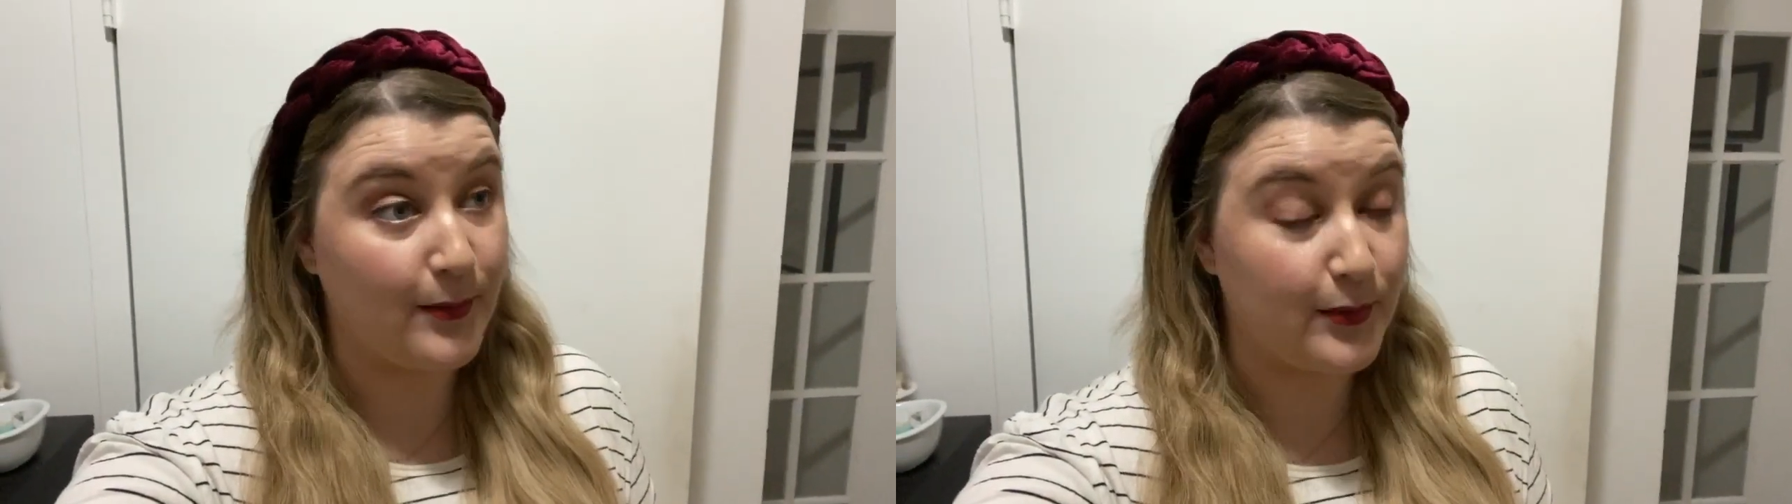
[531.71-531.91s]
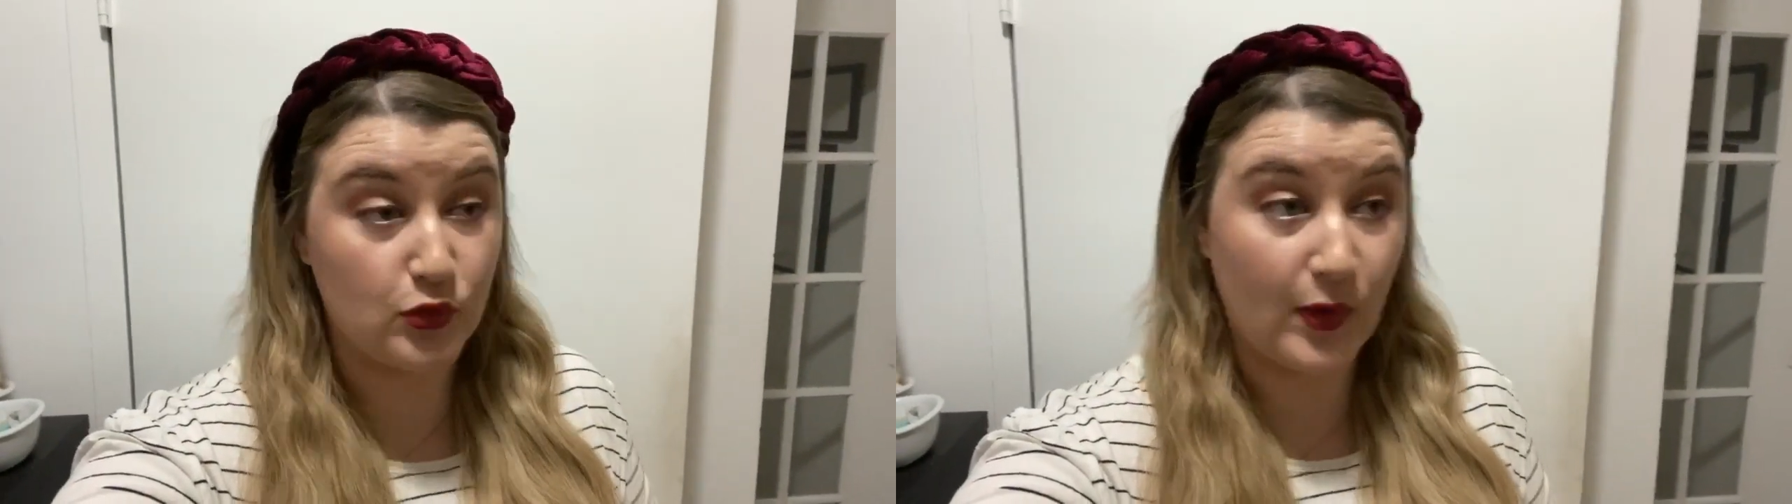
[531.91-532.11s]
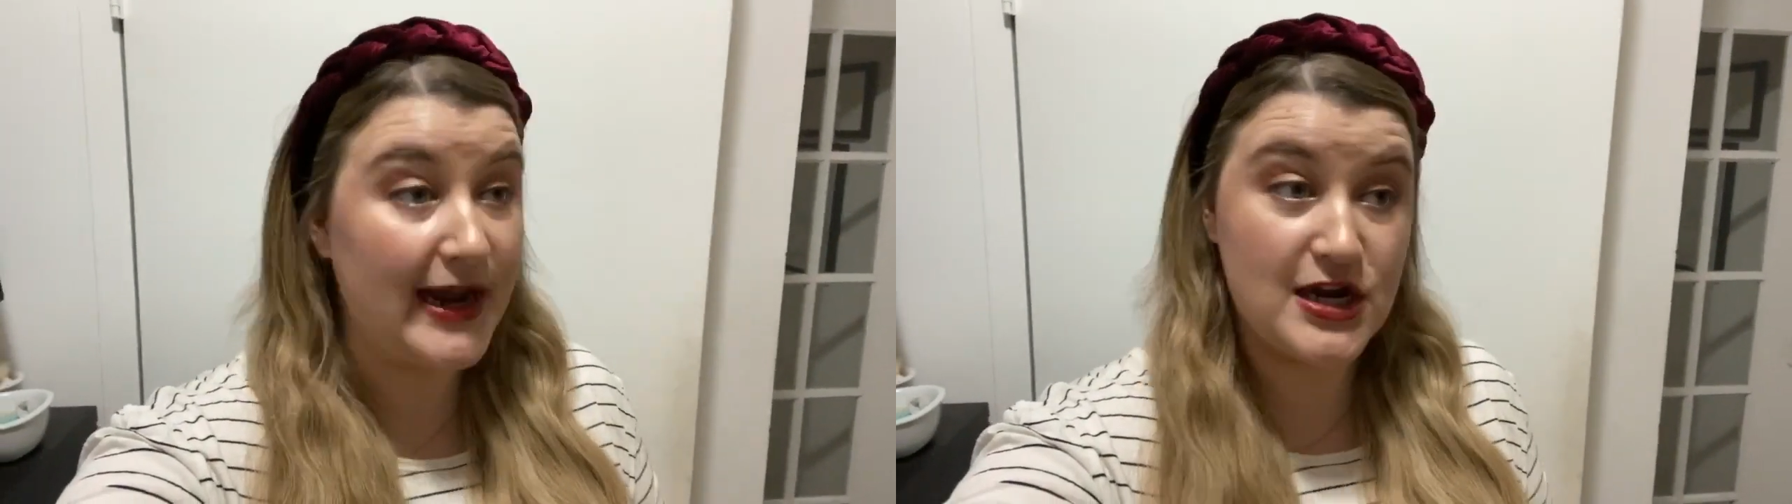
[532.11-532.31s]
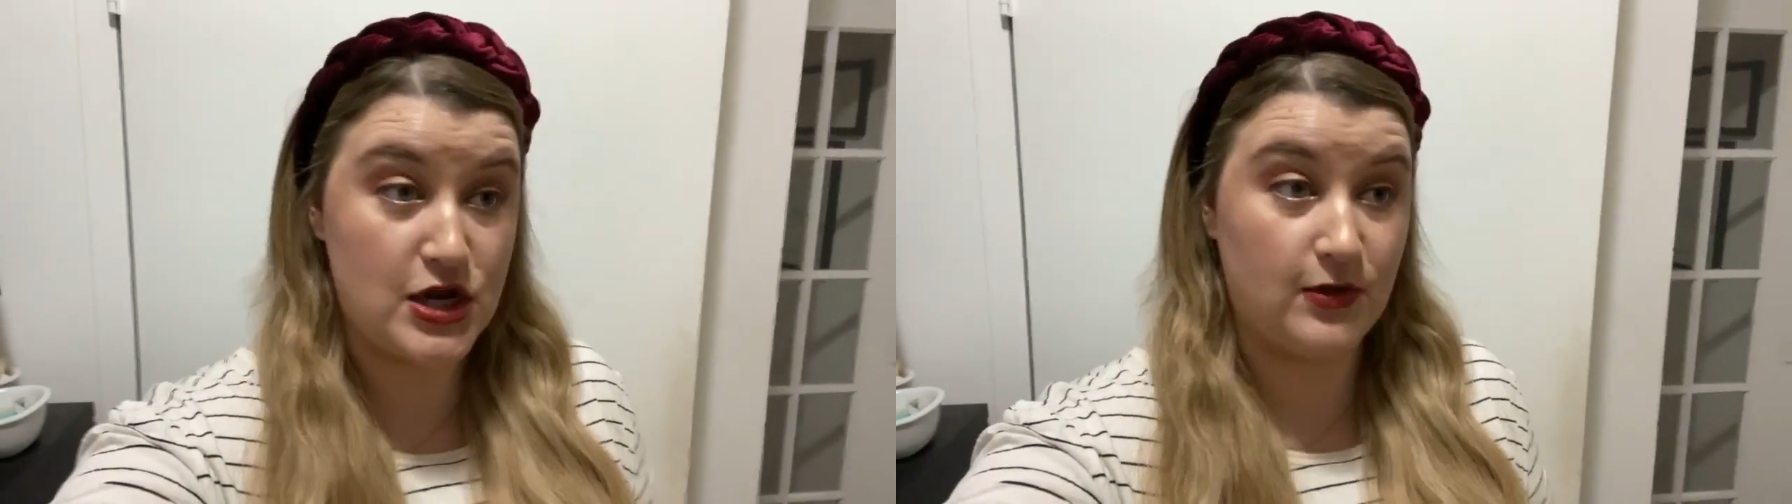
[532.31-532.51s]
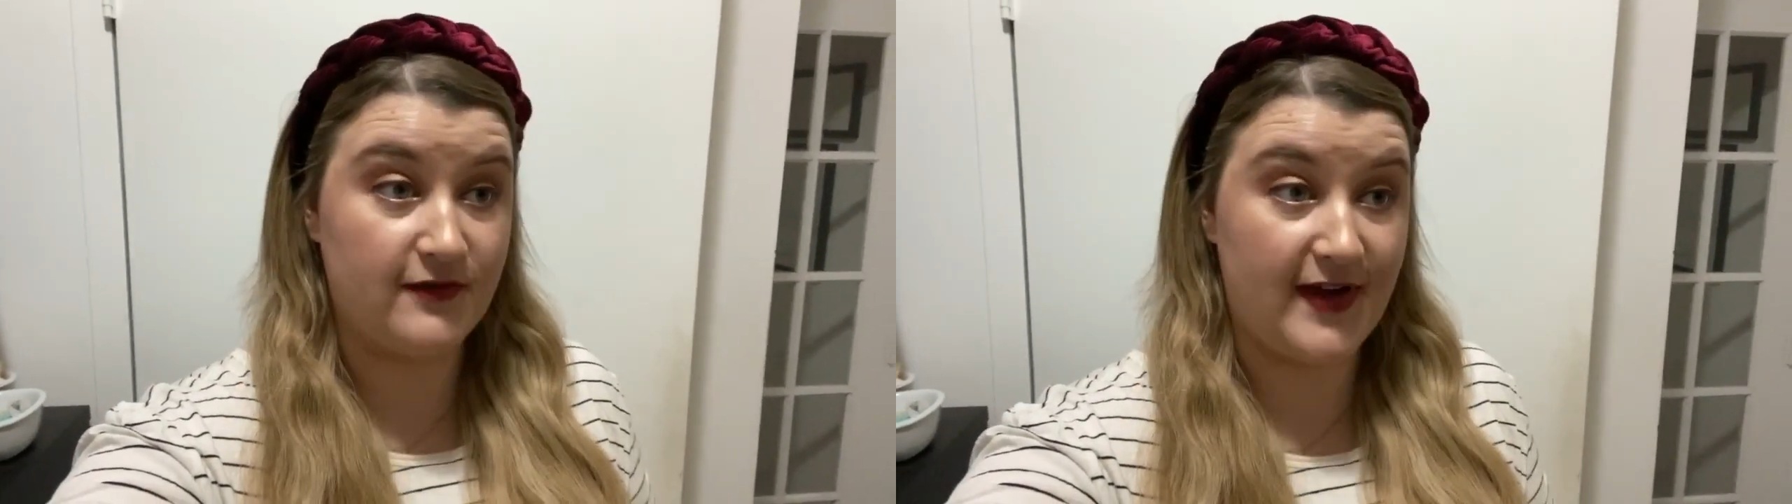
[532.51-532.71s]
brand
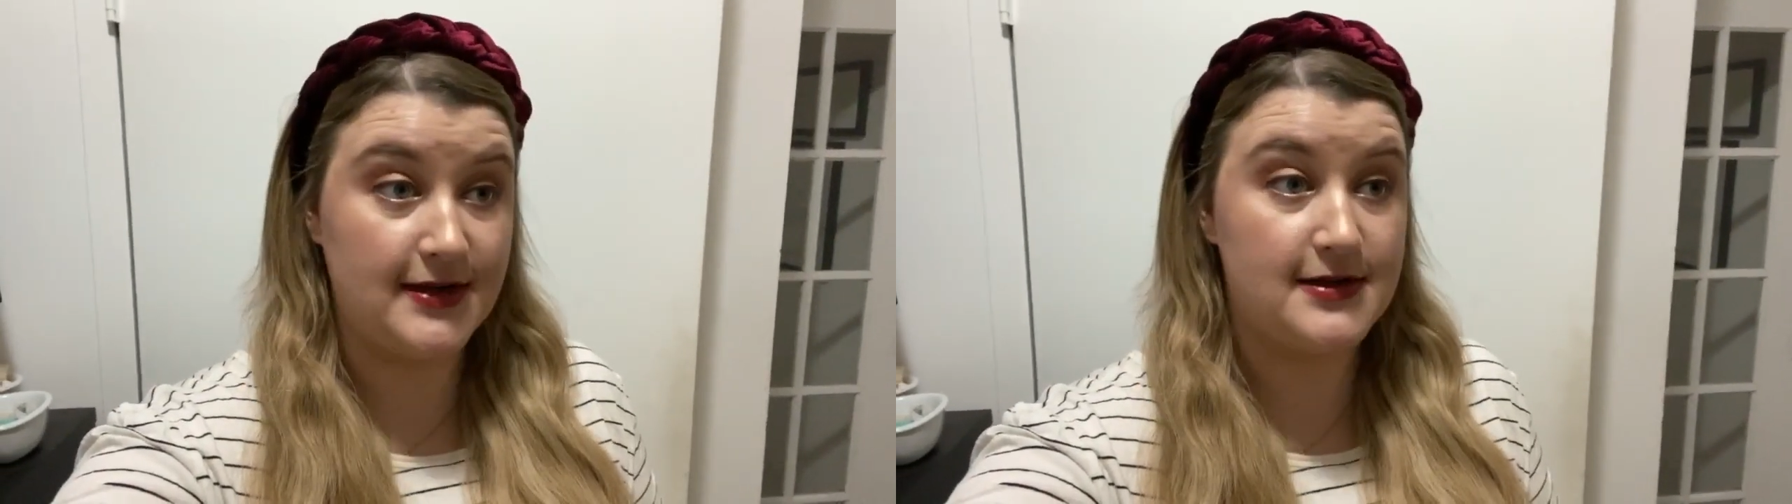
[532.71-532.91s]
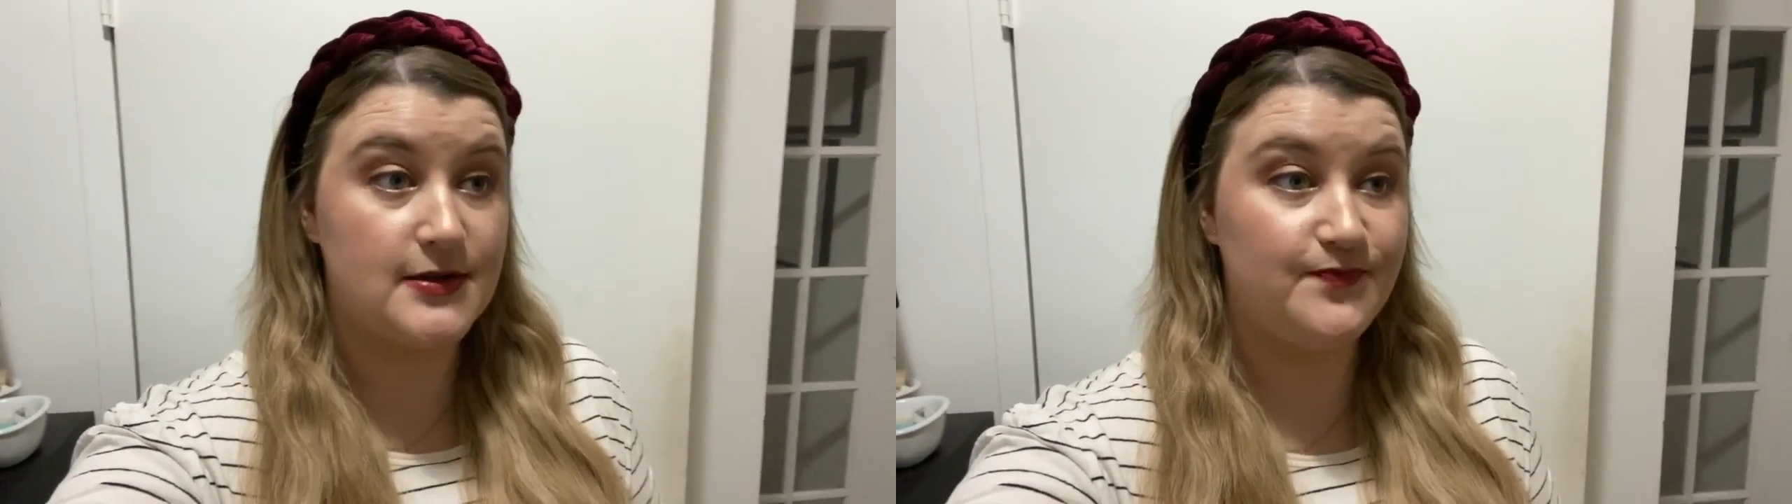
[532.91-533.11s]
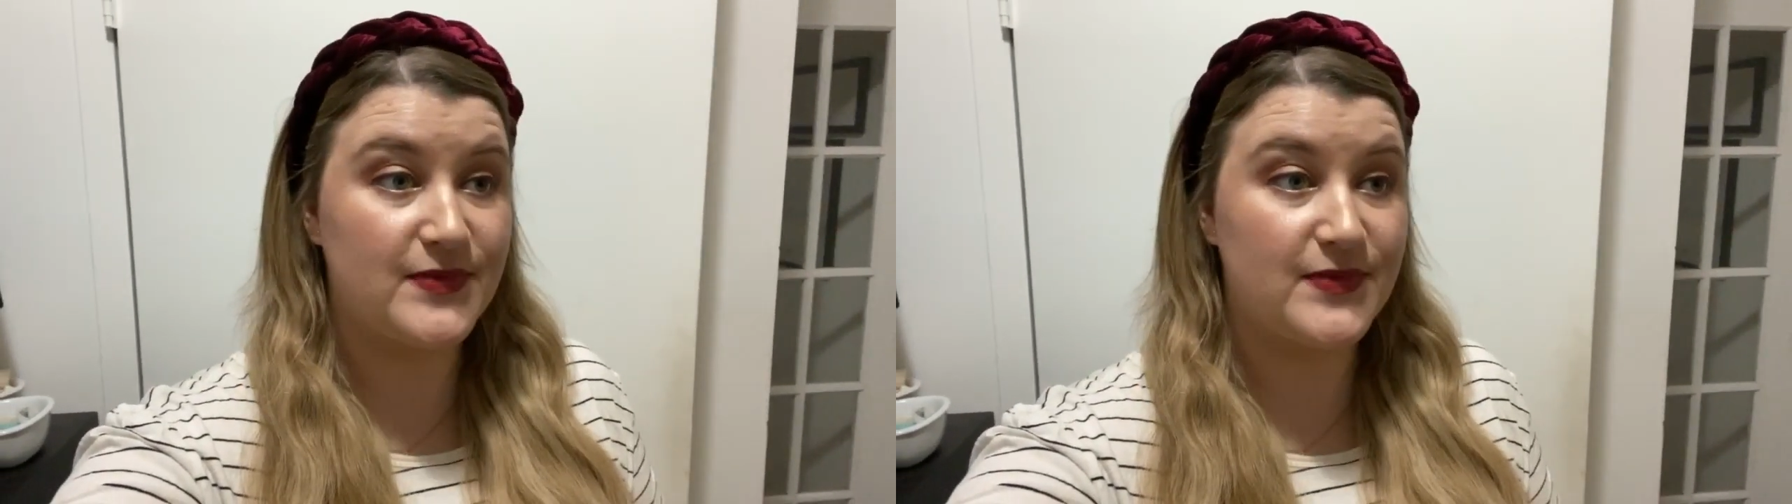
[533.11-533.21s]
new event.